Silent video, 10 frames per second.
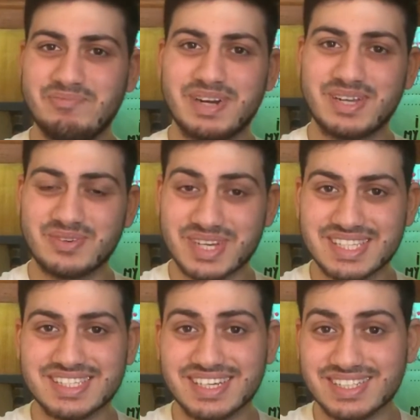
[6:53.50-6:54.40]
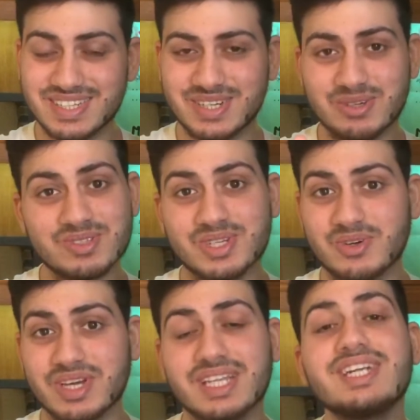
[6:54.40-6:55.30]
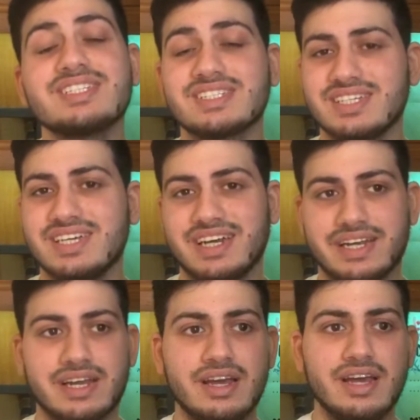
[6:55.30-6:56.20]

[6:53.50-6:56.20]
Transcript: but you can search and use it. Okay, that's a secret.